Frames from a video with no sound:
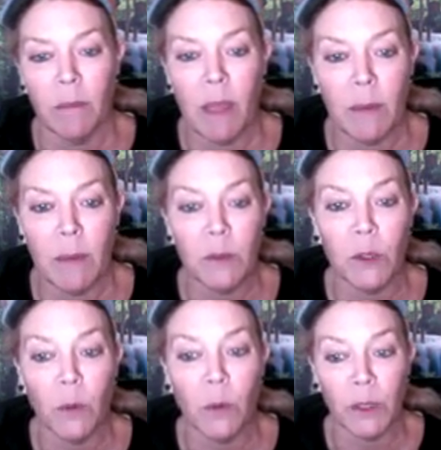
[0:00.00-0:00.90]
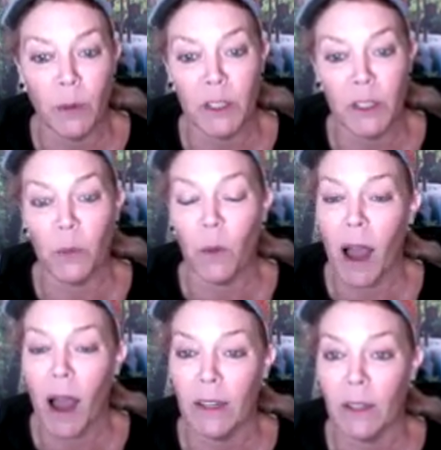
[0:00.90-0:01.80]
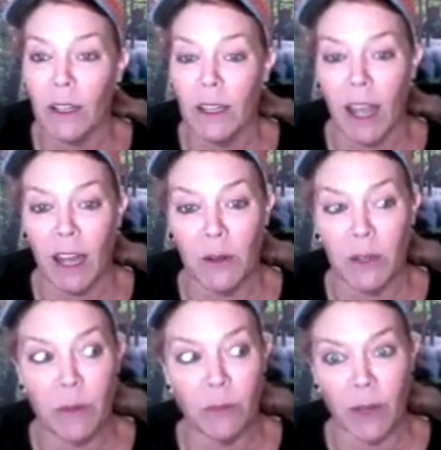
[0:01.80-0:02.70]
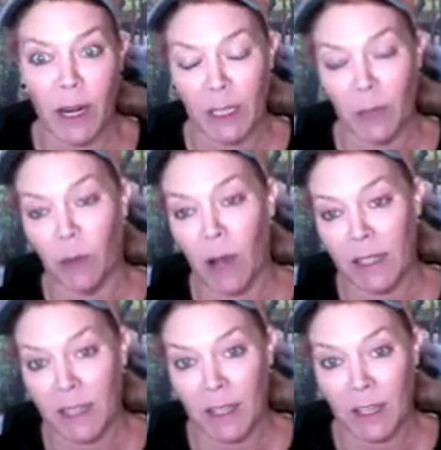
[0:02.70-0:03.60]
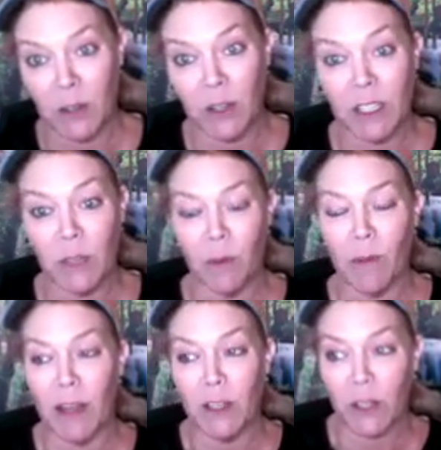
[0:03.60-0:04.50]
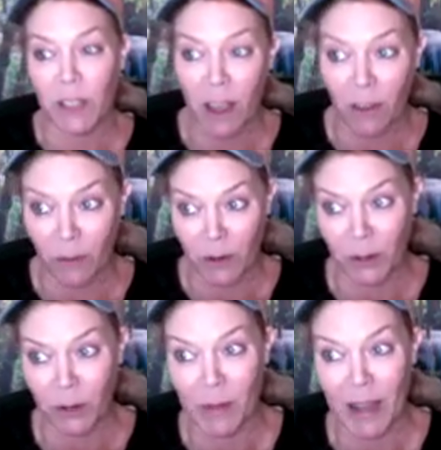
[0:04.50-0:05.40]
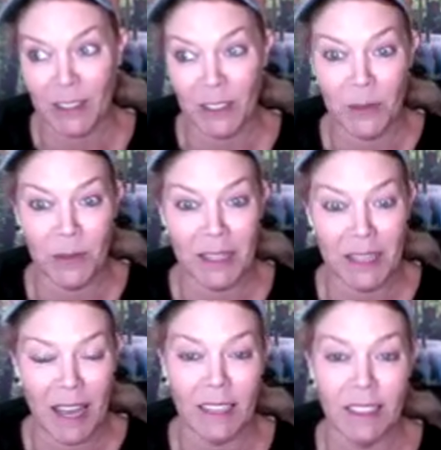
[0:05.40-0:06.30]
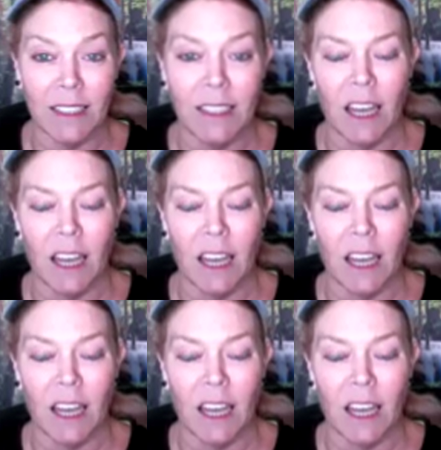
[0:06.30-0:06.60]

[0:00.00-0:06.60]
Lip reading: maybe you do only once in a while and you keep forgetting the process and you need to remind yourself when you go back to do it again.